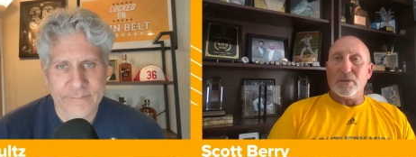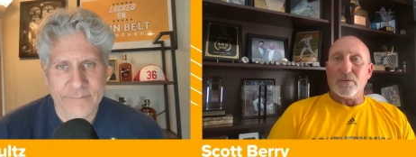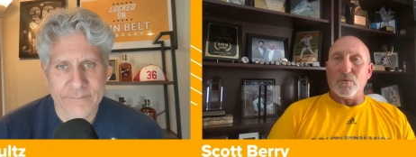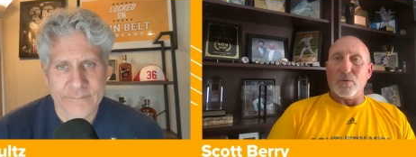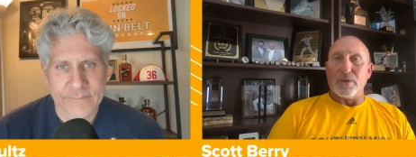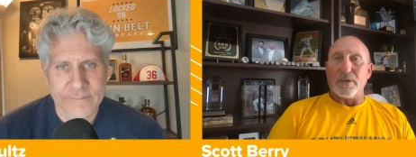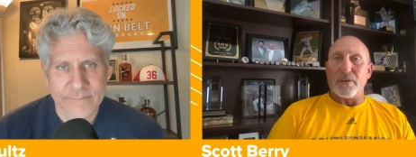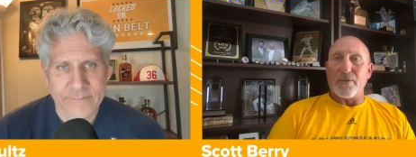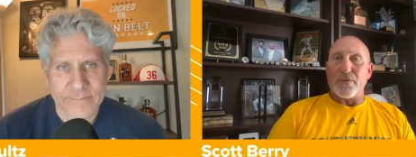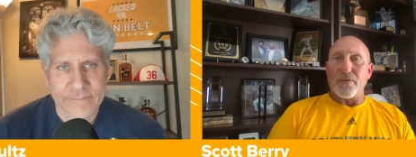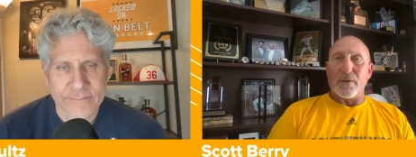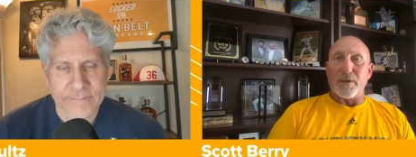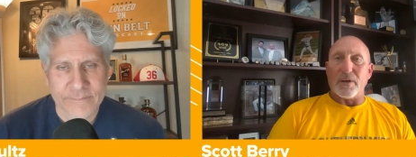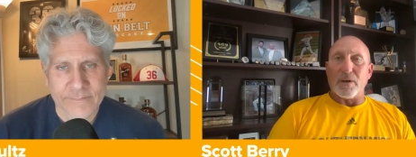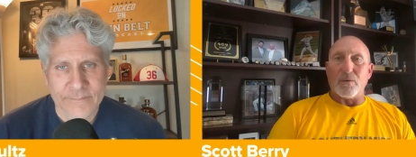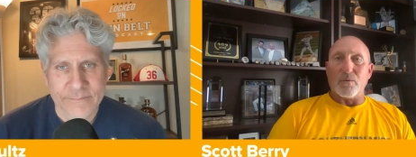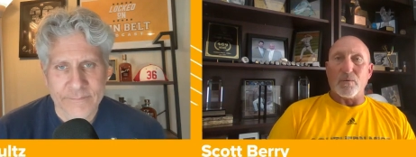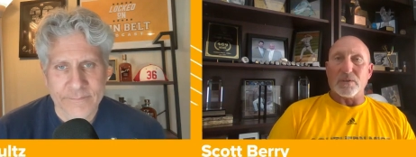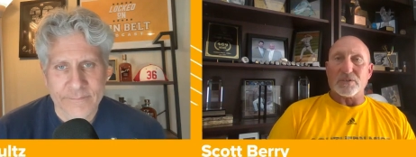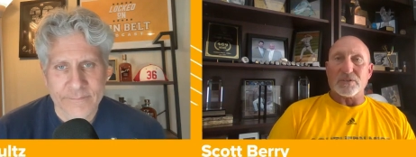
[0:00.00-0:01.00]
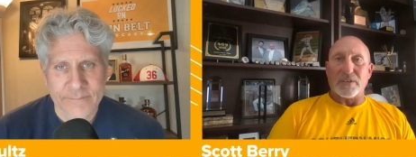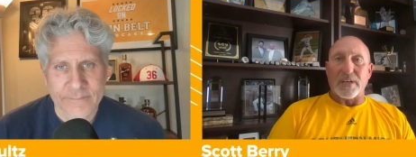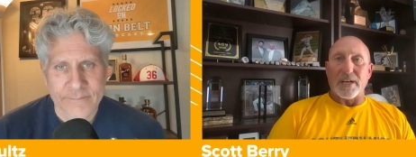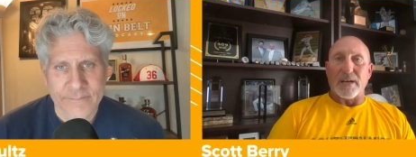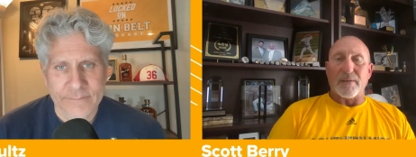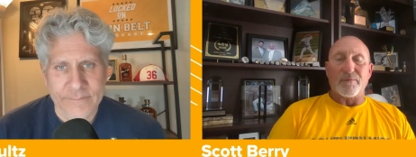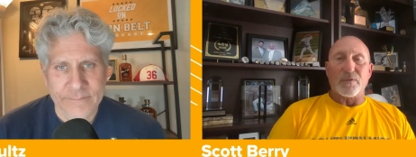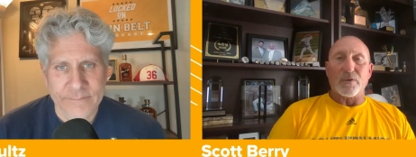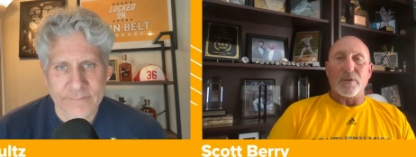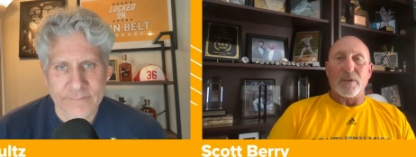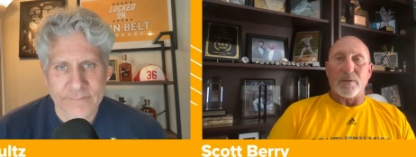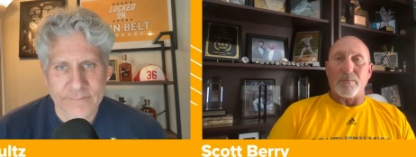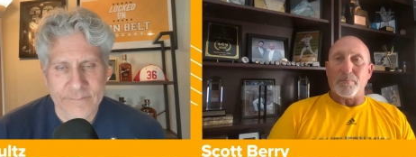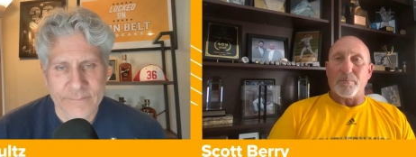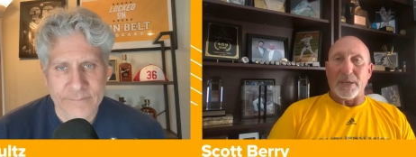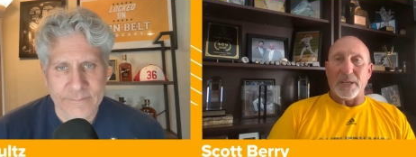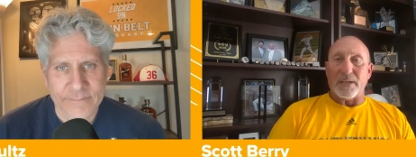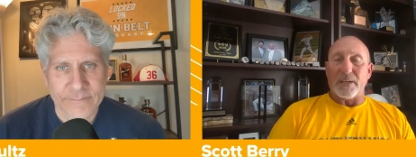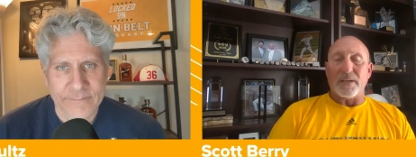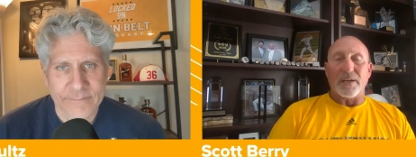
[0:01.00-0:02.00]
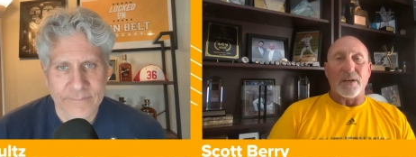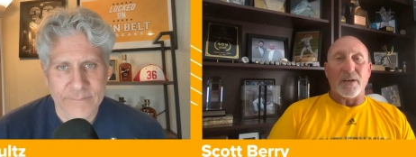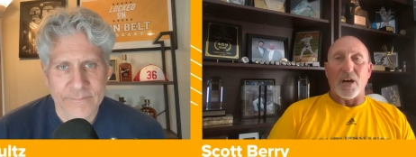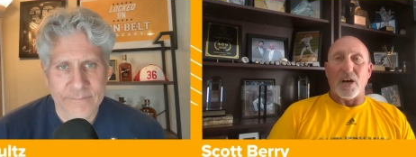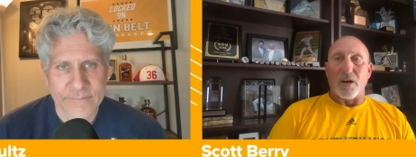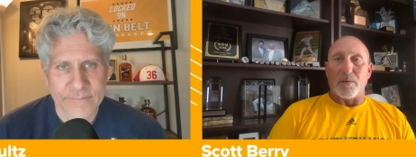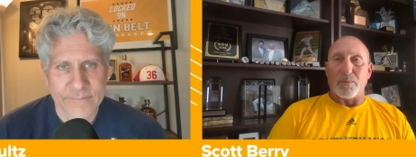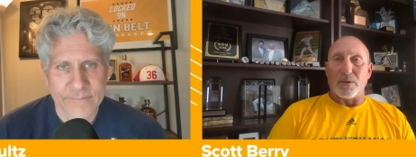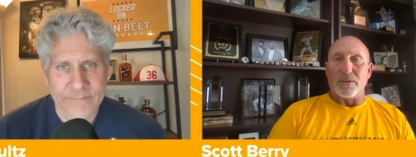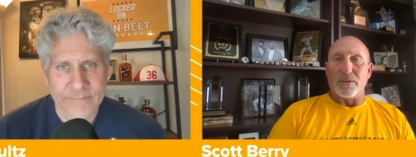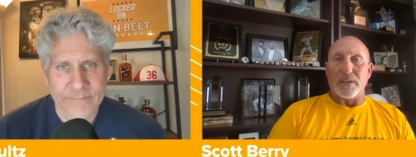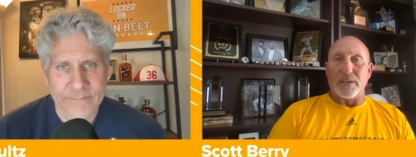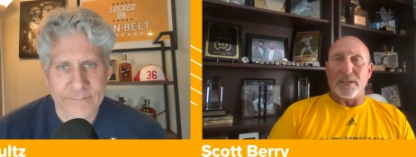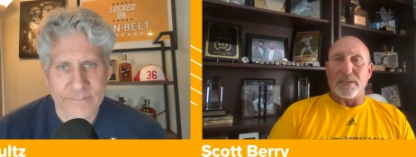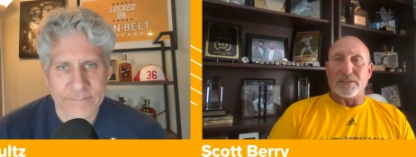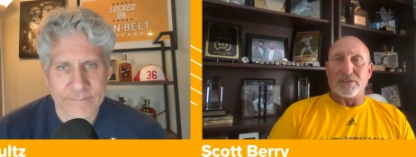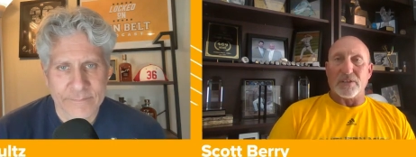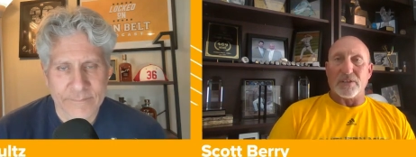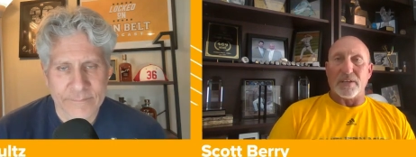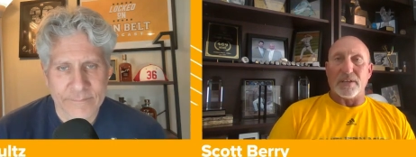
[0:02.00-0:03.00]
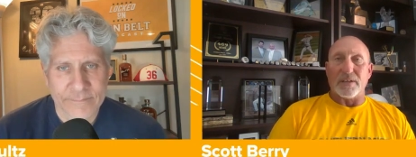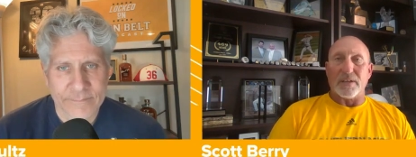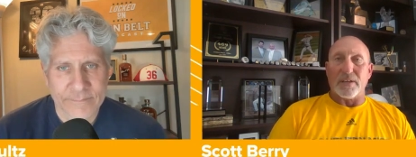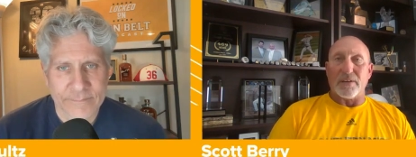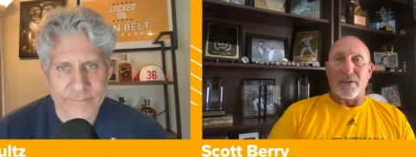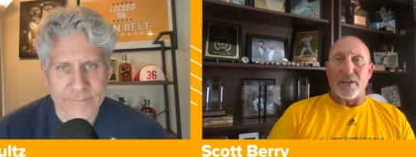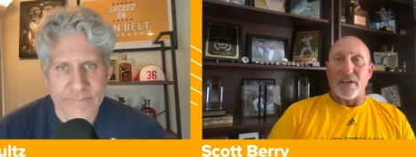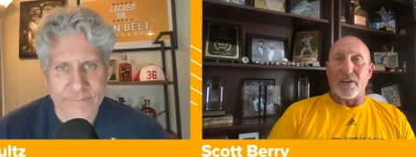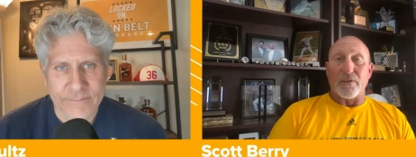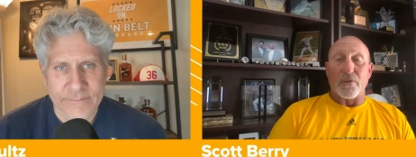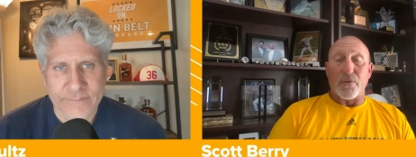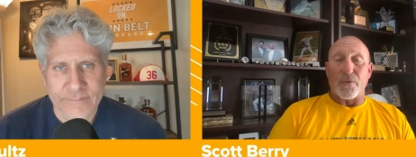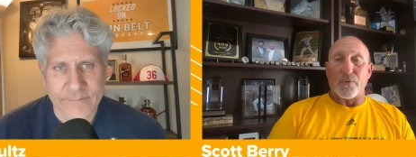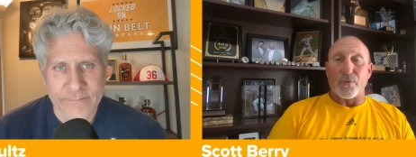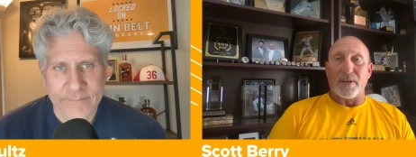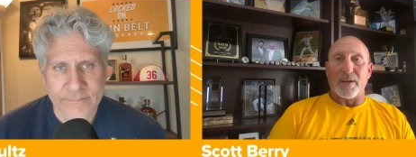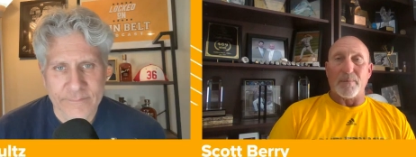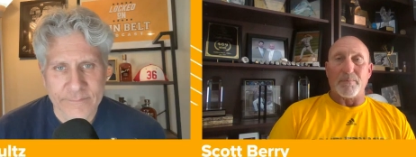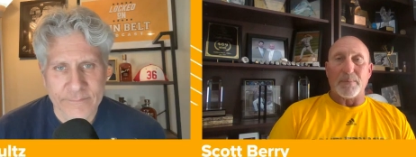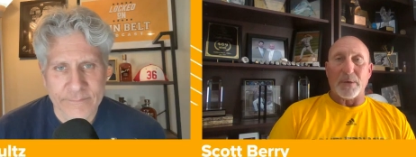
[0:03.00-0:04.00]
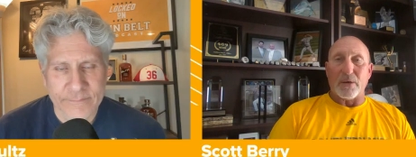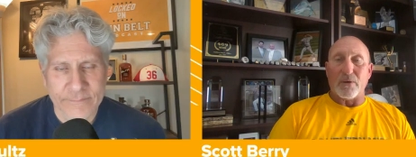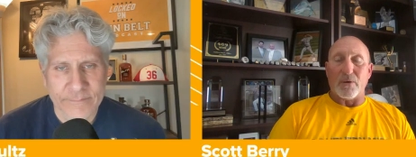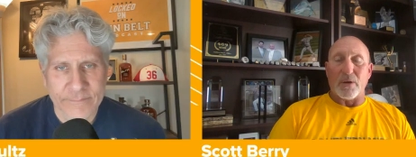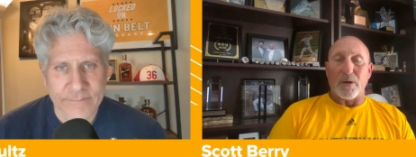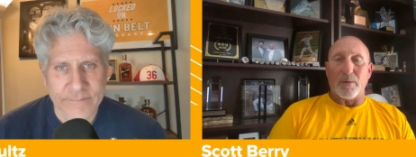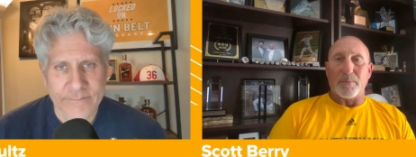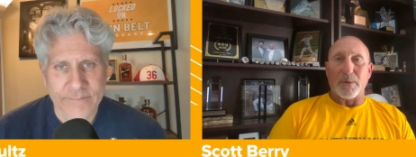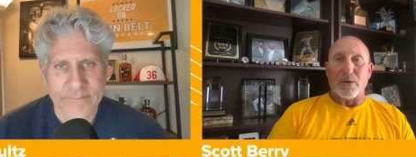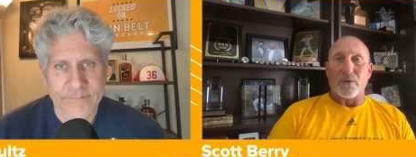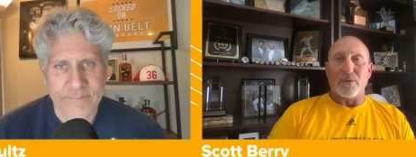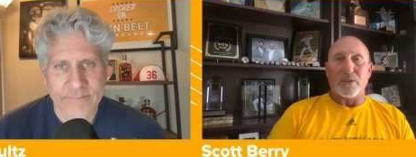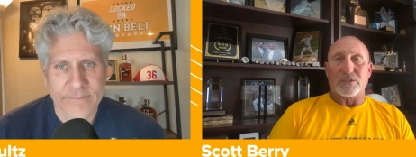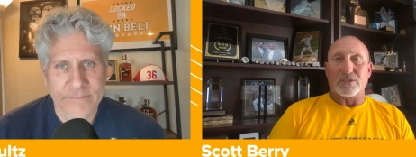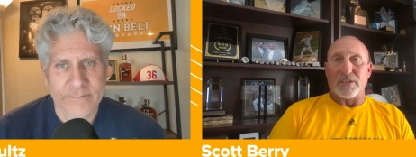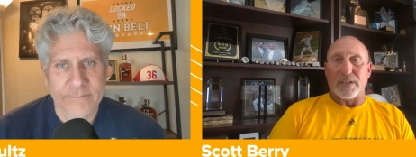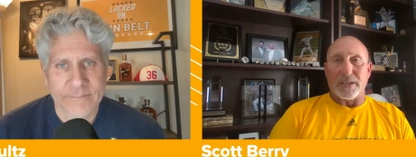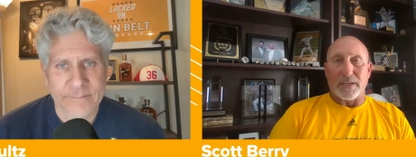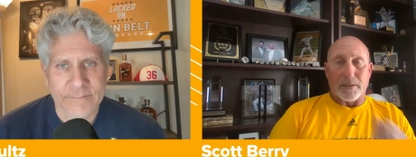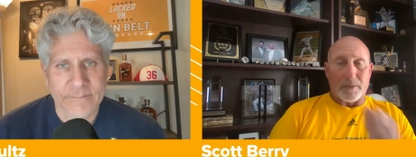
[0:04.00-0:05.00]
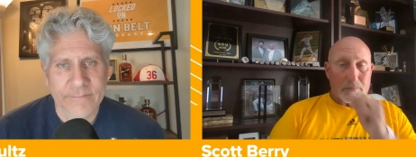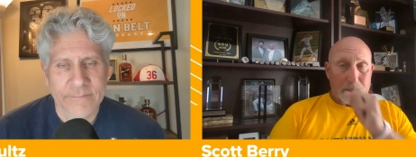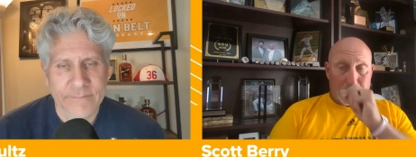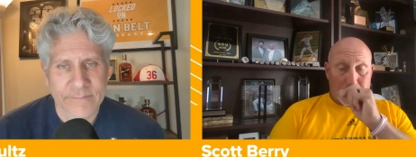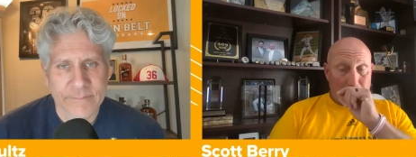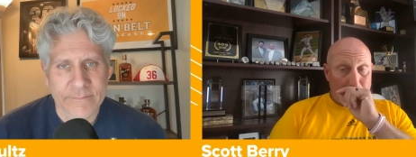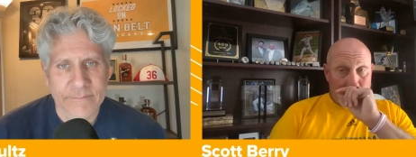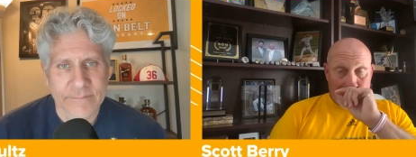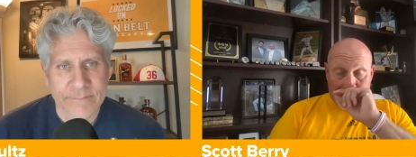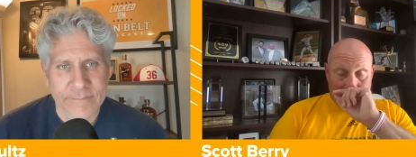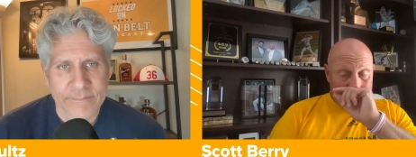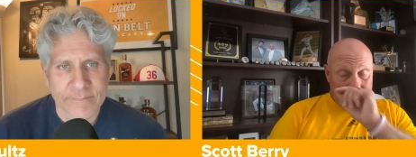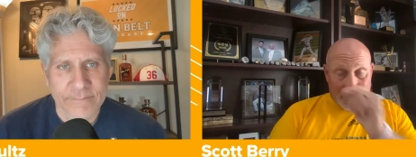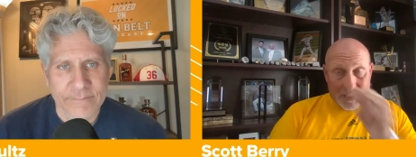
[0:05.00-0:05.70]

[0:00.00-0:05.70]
Speaker 1: with uh, with Samford and Penn and Auburn as the the other three opponents in it. So,